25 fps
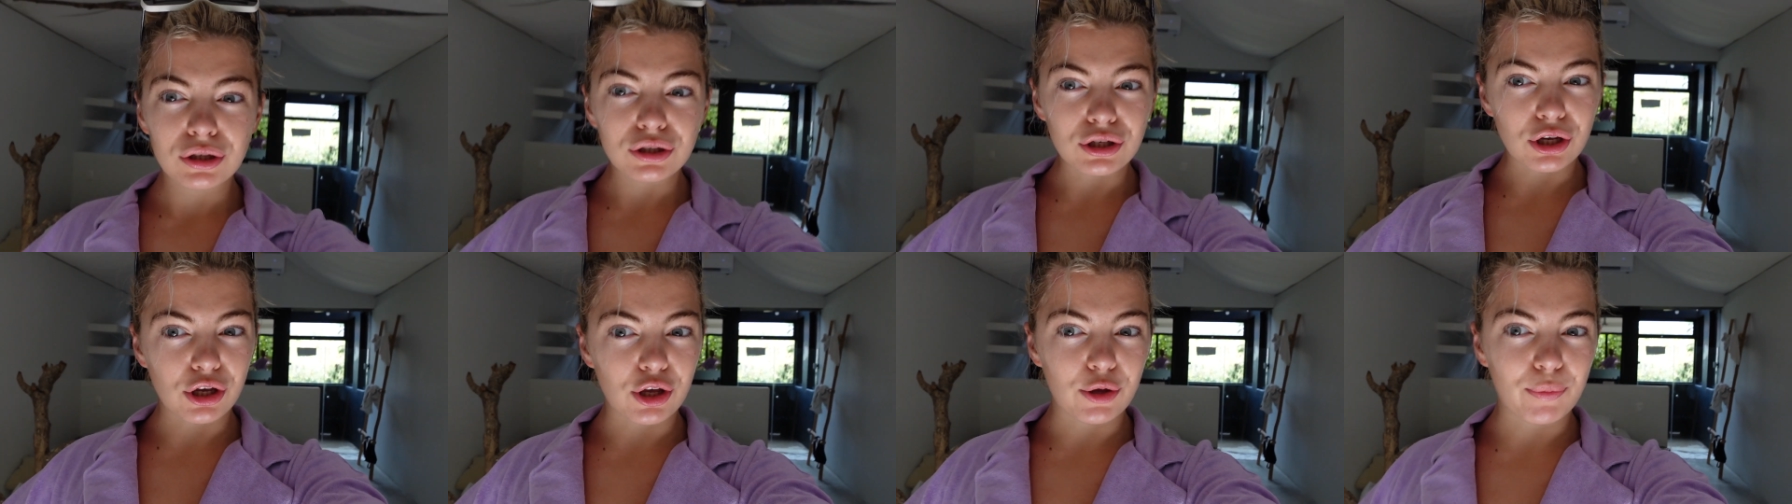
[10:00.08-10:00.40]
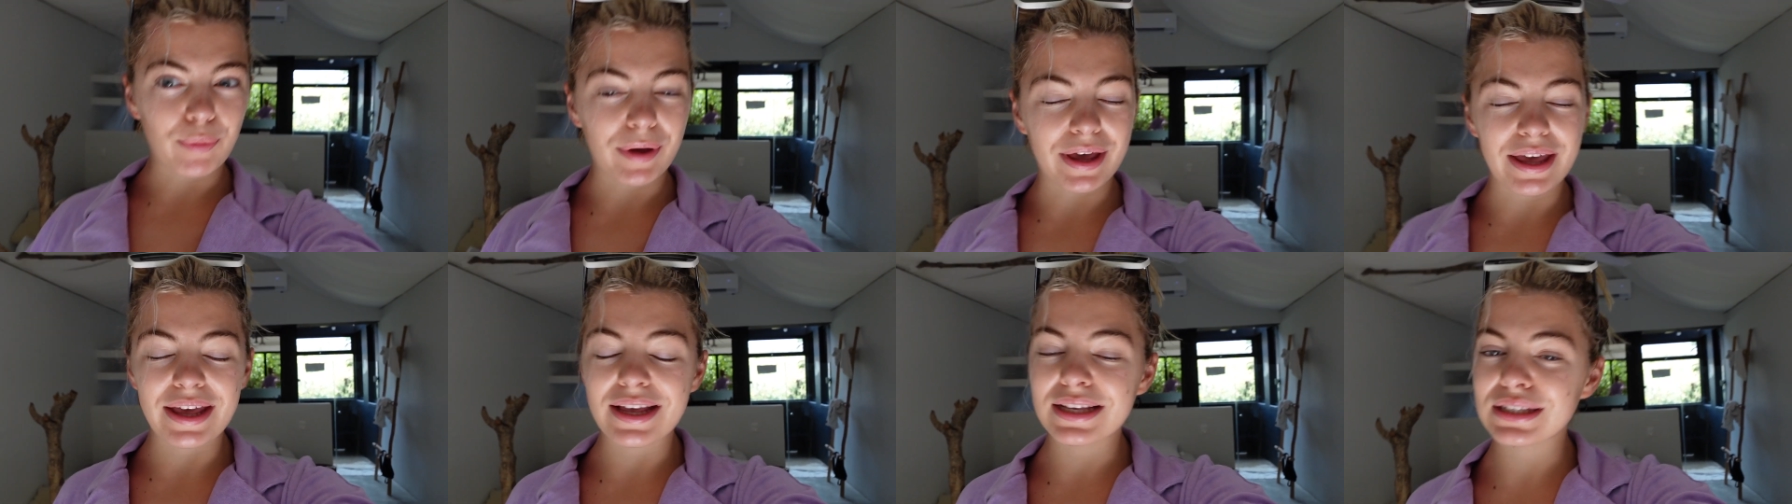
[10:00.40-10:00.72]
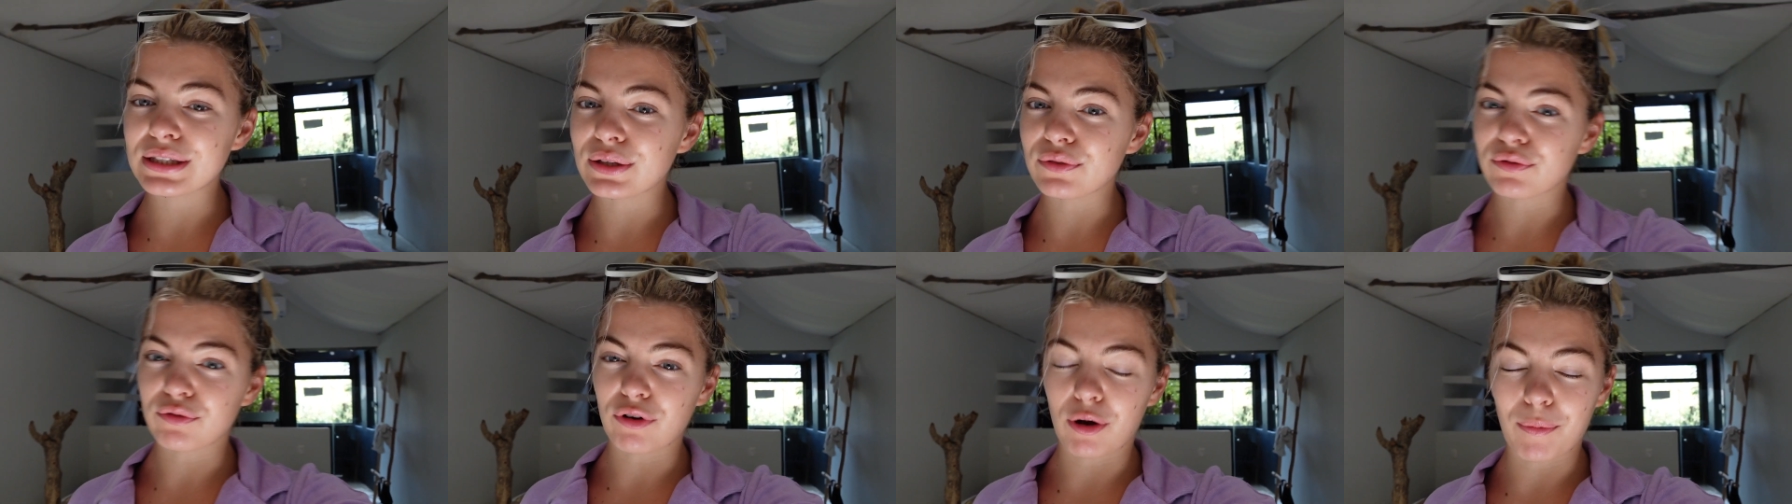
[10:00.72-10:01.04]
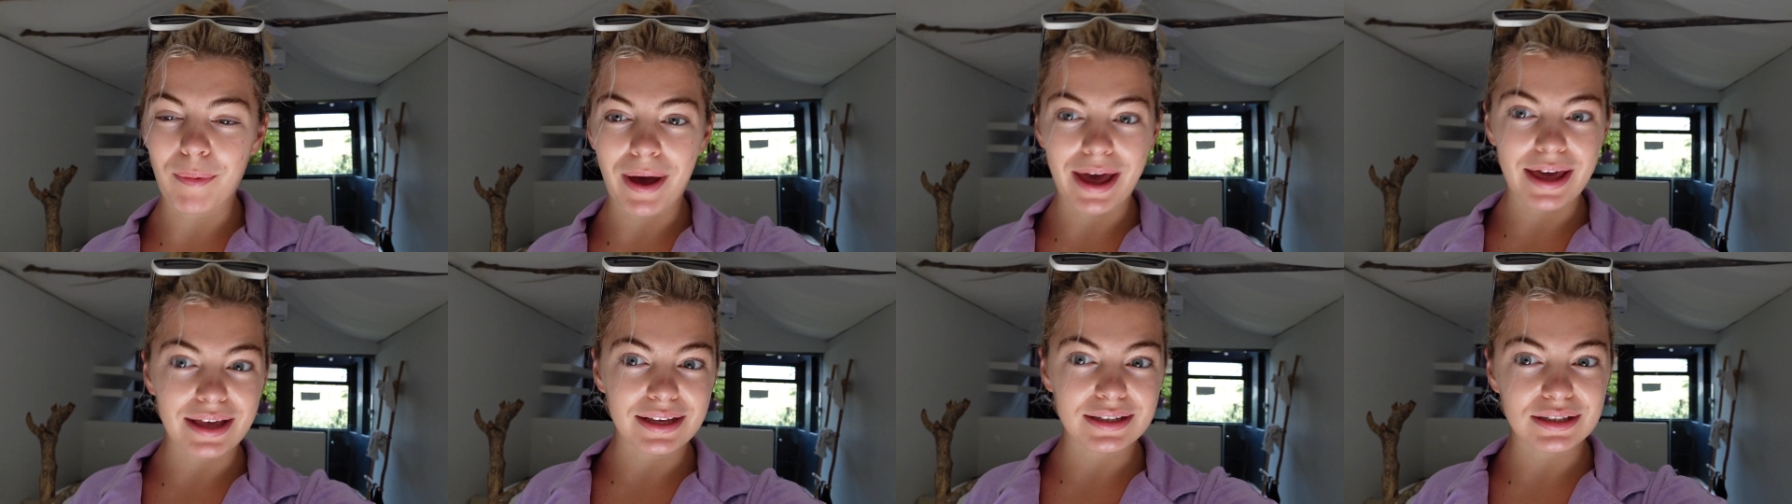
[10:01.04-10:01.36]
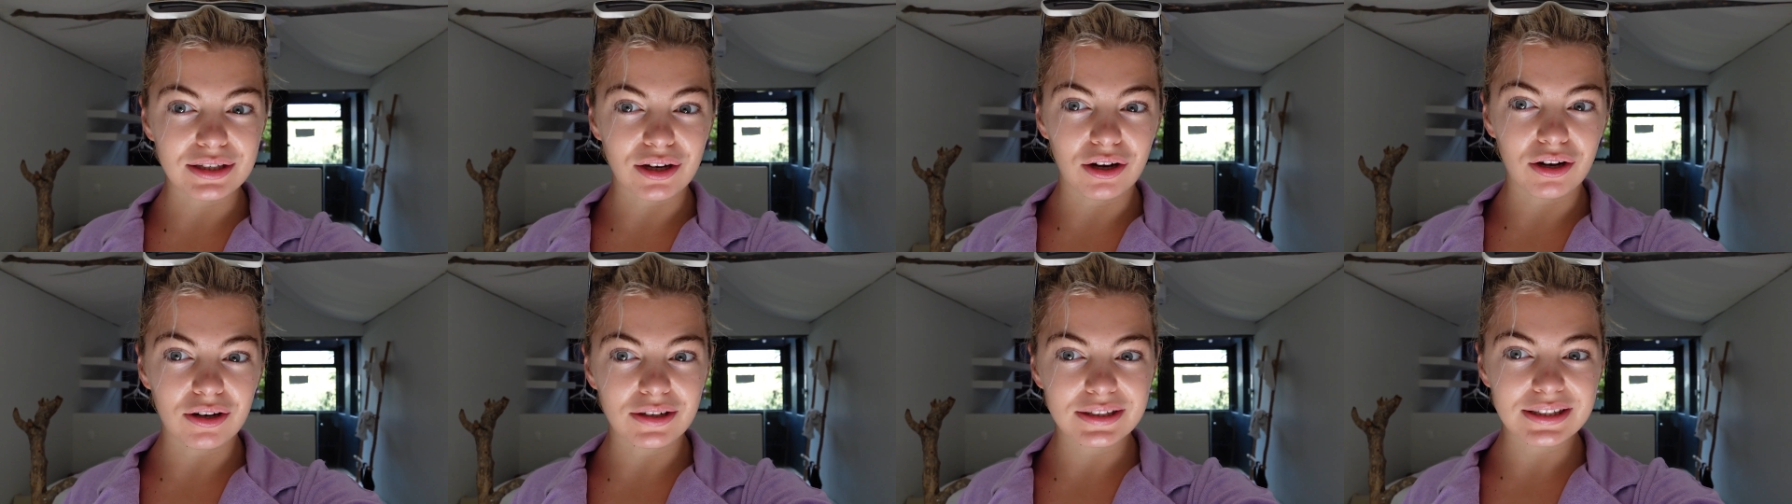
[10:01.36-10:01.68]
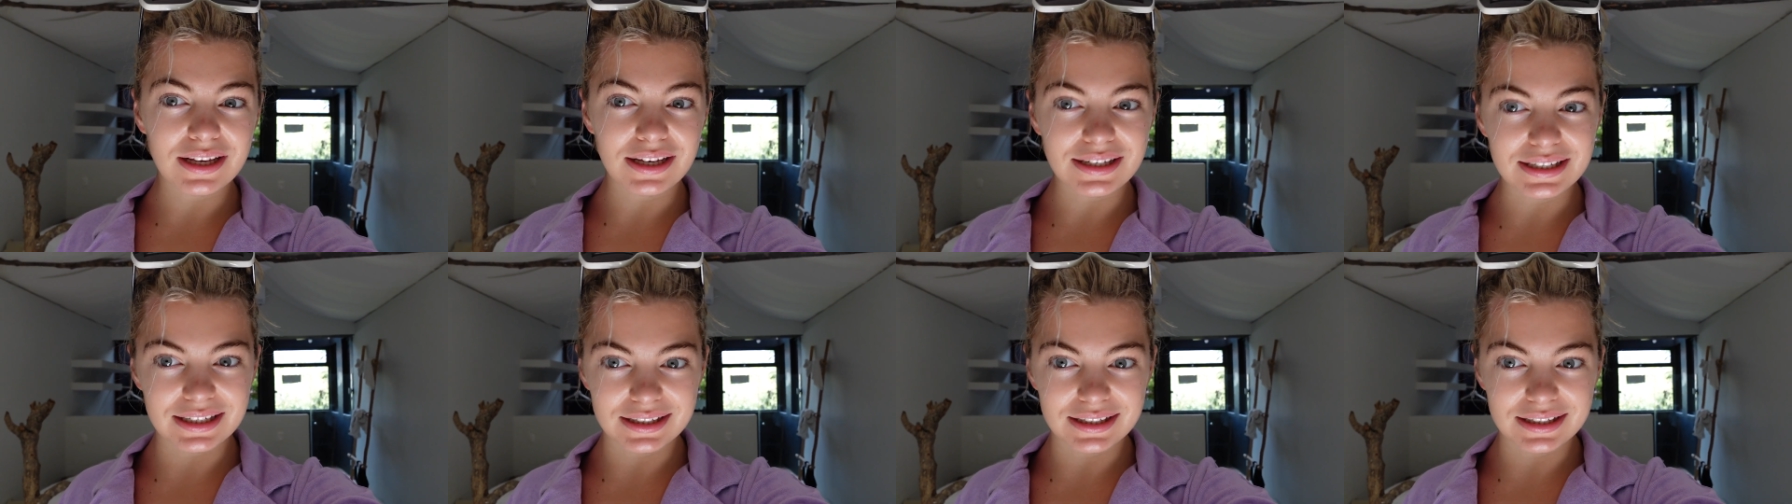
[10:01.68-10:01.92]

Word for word: two-piece from ASOS